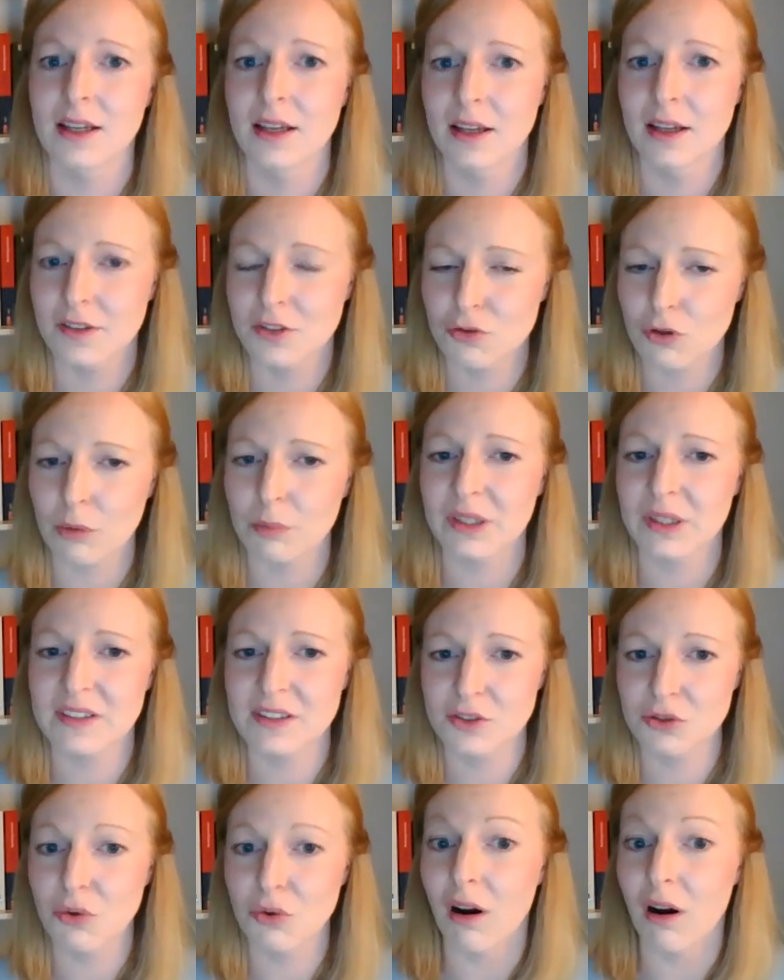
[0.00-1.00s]
the tropics
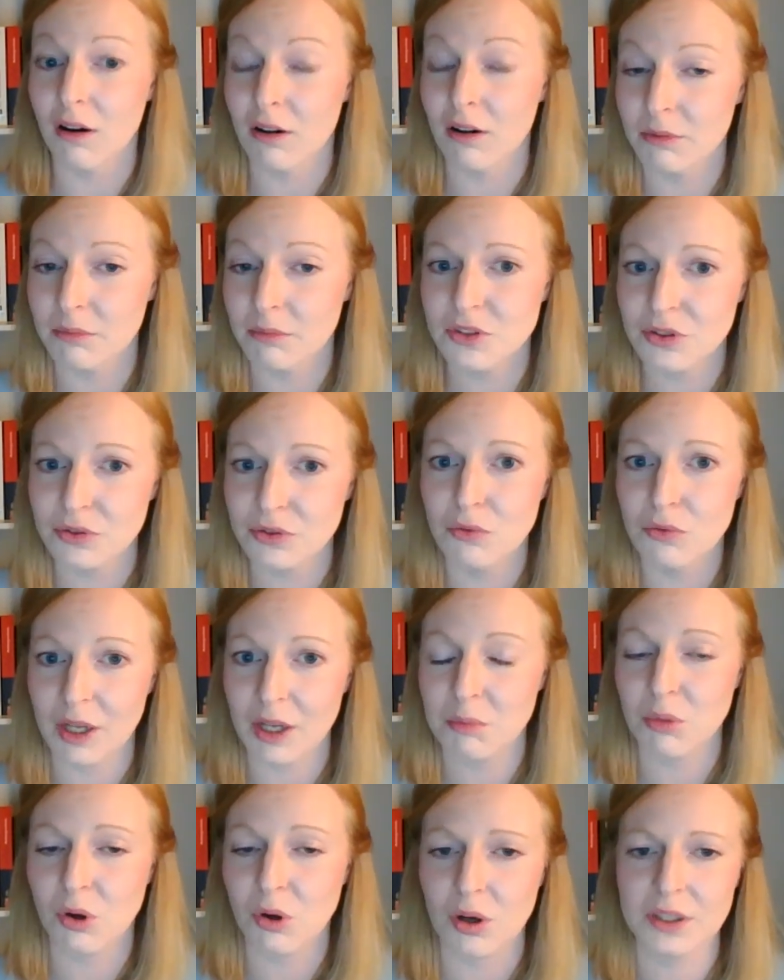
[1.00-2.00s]
do harm to white
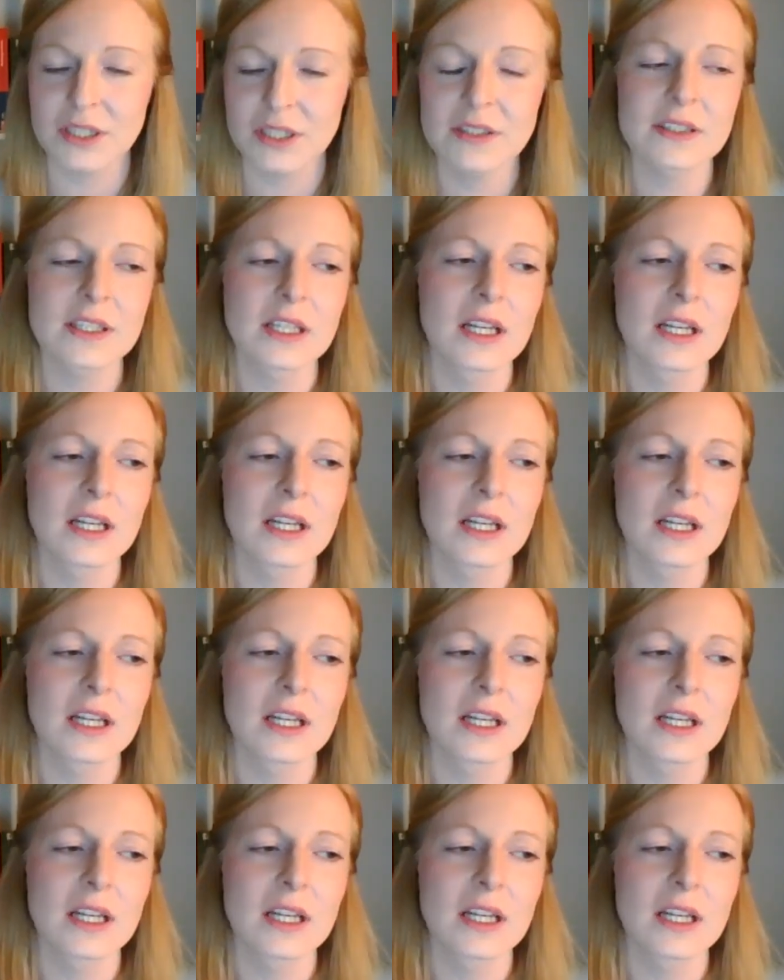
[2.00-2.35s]
bodies.